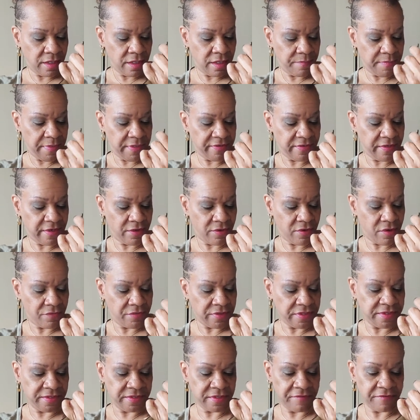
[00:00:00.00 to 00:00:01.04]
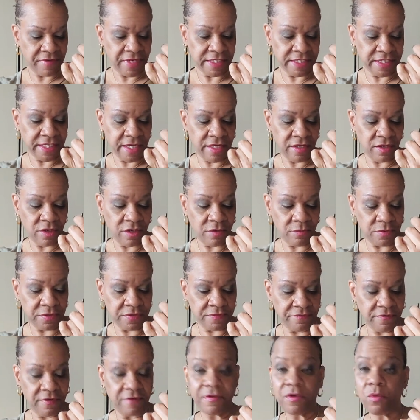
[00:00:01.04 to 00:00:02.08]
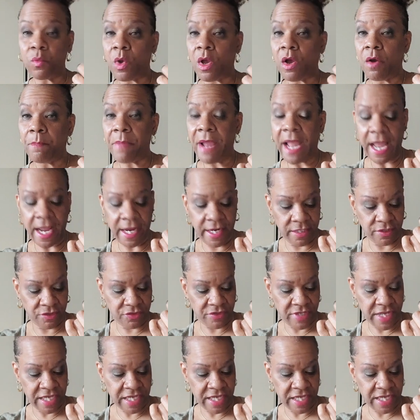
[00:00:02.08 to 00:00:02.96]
me take all this stuff. I tell you, it was very well packaged,